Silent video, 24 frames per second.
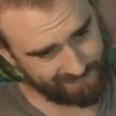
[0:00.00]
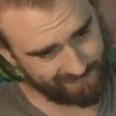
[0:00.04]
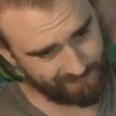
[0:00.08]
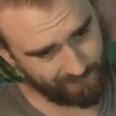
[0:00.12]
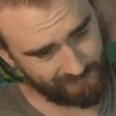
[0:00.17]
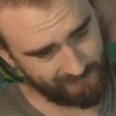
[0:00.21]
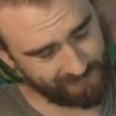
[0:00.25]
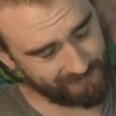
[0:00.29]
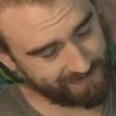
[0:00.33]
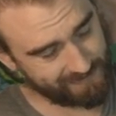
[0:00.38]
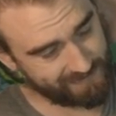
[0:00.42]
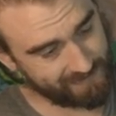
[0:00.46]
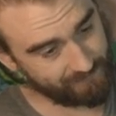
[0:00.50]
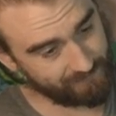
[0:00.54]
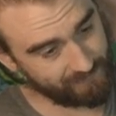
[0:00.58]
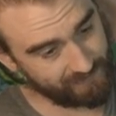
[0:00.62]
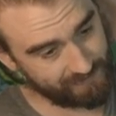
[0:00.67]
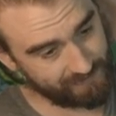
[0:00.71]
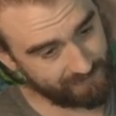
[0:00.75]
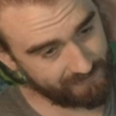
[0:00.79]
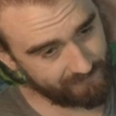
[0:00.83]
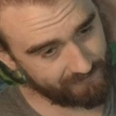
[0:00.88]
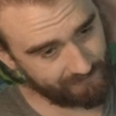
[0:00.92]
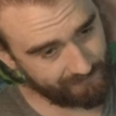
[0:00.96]
Well, it doesn't even
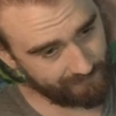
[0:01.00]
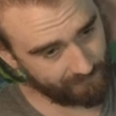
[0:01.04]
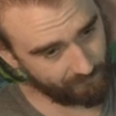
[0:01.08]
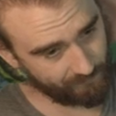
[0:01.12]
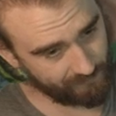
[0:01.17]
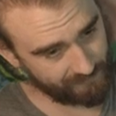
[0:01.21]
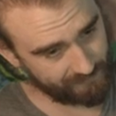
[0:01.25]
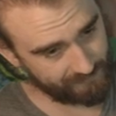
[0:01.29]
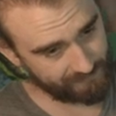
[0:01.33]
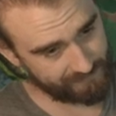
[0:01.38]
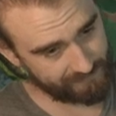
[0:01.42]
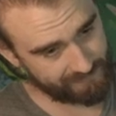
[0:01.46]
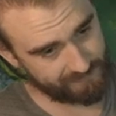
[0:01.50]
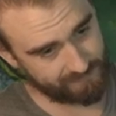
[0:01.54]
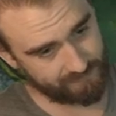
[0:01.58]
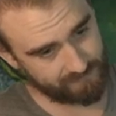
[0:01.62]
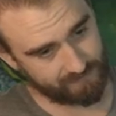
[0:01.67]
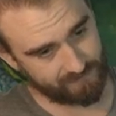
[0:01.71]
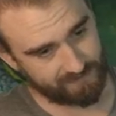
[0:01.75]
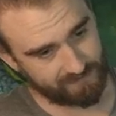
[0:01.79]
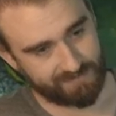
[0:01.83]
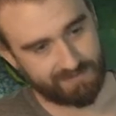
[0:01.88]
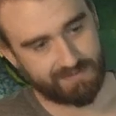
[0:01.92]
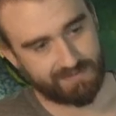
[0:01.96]
need to deal with it, I guess.
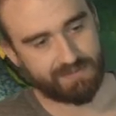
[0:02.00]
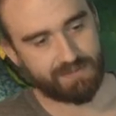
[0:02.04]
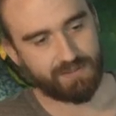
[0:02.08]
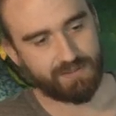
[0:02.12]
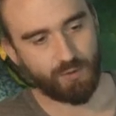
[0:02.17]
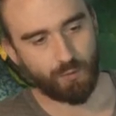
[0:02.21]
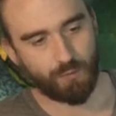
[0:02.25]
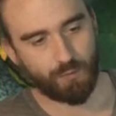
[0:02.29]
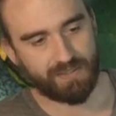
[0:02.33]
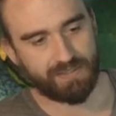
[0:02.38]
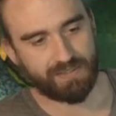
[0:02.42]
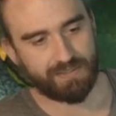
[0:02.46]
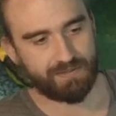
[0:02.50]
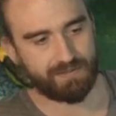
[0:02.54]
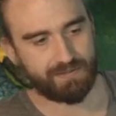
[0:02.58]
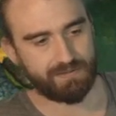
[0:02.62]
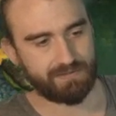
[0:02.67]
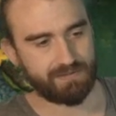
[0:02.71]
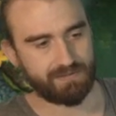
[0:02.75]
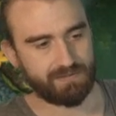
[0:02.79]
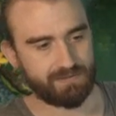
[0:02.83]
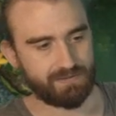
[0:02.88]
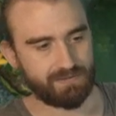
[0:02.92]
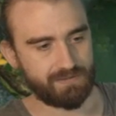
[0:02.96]
Just go in
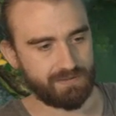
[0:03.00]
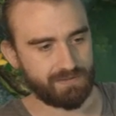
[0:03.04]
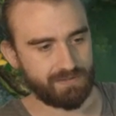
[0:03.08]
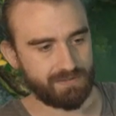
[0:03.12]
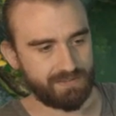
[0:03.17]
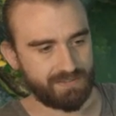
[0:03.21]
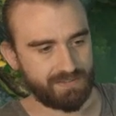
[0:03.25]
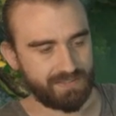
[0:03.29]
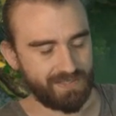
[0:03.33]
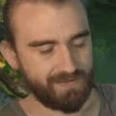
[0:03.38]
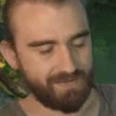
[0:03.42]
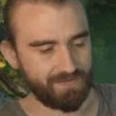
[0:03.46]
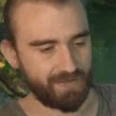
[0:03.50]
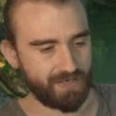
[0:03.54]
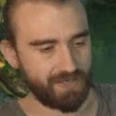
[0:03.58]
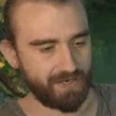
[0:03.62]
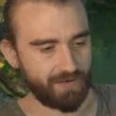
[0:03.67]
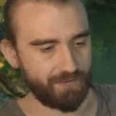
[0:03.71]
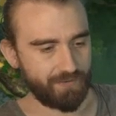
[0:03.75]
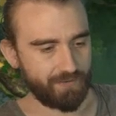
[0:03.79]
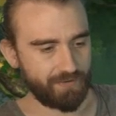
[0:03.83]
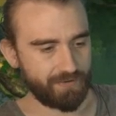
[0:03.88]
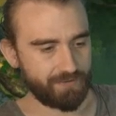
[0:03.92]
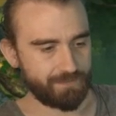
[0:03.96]
in the
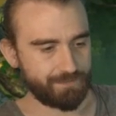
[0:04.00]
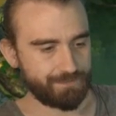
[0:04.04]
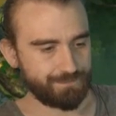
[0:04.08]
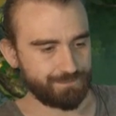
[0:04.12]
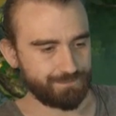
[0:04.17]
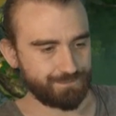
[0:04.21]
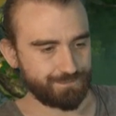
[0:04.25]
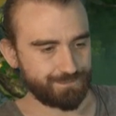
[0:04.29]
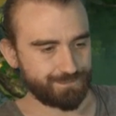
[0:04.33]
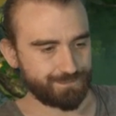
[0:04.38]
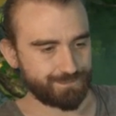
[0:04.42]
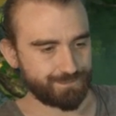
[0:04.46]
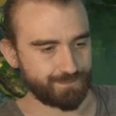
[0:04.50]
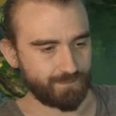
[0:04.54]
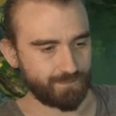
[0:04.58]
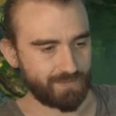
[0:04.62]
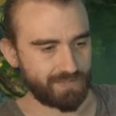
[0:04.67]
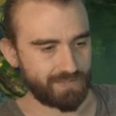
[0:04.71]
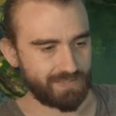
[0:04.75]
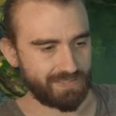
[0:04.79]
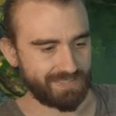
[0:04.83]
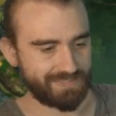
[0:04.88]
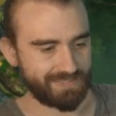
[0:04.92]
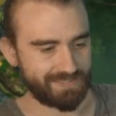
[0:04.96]
air here.
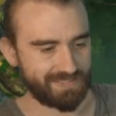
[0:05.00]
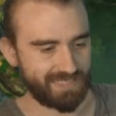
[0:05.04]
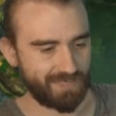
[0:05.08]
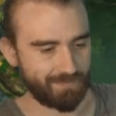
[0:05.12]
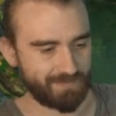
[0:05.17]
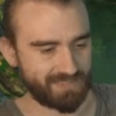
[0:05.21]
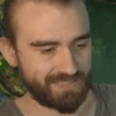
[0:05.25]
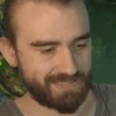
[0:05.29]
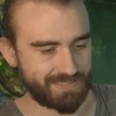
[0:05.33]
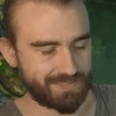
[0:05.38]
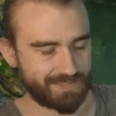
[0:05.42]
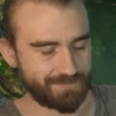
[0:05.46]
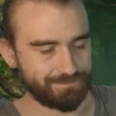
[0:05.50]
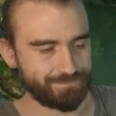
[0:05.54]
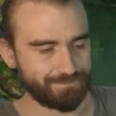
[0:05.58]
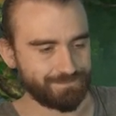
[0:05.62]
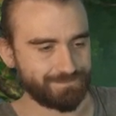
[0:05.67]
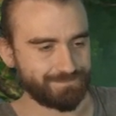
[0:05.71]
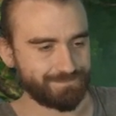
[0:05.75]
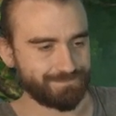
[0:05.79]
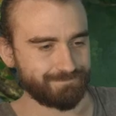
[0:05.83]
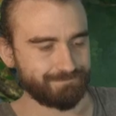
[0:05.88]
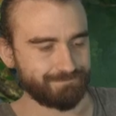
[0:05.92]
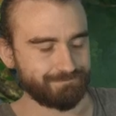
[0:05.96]
Get the damages in.
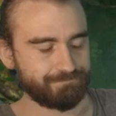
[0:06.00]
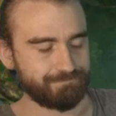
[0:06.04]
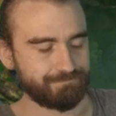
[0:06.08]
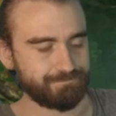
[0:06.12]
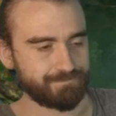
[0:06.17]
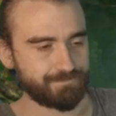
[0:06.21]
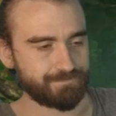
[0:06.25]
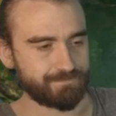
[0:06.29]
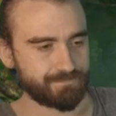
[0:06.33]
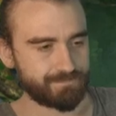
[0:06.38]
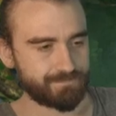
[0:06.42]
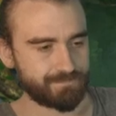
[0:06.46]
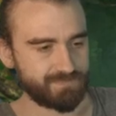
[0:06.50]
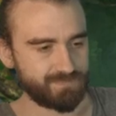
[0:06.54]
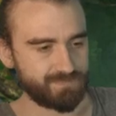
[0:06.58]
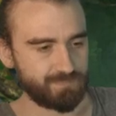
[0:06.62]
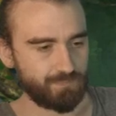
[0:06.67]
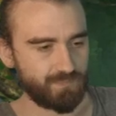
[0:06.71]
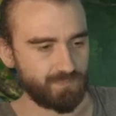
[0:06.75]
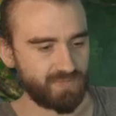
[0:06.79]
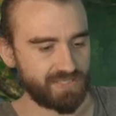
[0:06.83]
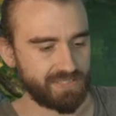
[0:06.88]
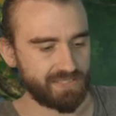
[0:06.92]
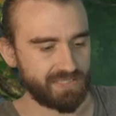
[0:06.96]

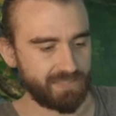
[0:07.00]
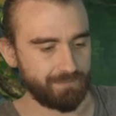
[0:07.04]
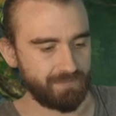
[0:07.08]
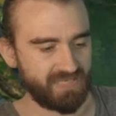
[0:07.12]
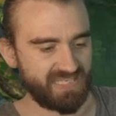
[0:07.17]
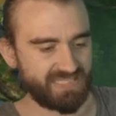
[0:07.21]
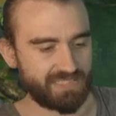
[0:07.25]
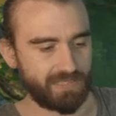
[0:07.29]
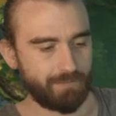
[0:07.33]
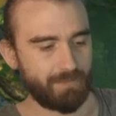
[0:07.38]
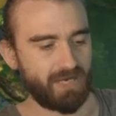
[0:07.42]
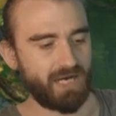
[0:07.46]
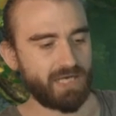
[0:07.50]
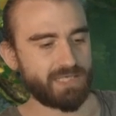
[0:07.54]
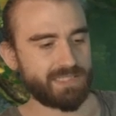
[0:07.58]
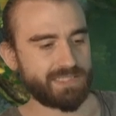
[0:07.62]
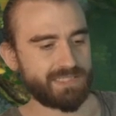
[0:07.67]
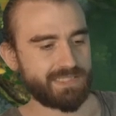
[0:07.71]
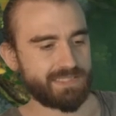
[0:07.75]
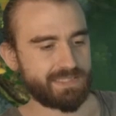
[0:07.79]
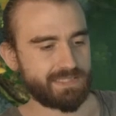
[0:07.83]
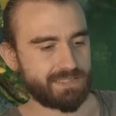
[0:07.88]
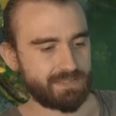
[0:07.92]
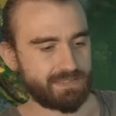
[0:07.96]
The big
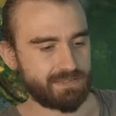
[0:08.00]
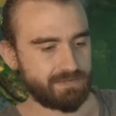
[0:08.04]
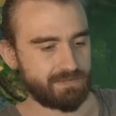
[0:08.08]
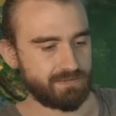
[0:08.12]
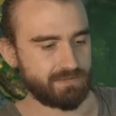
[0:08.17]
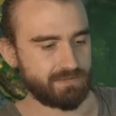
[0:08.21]
damages.